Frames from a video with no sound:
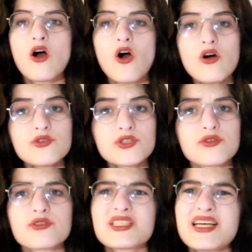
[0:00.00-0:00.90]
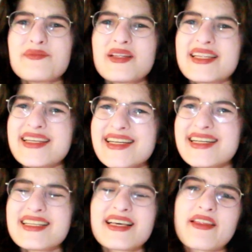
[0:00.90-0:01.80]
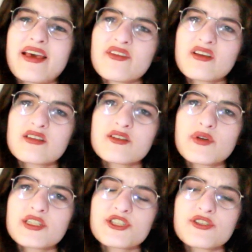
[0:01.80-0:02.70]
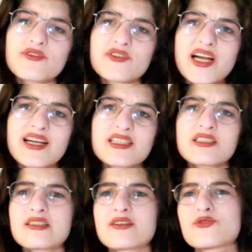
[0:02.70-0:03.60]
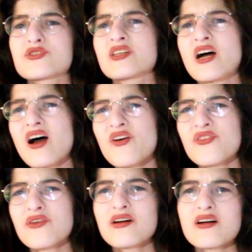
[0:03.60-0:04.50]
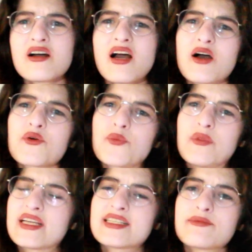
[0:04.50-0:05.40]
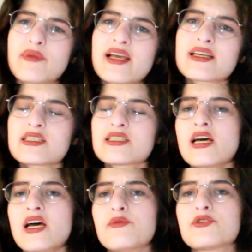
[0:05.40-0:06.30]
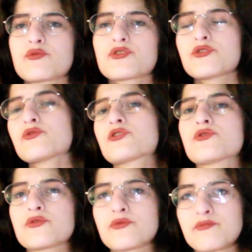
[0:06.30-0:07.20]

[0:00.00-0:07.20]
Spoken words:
Also, some legal and ethical questions arise. Who is the author? How database which was used to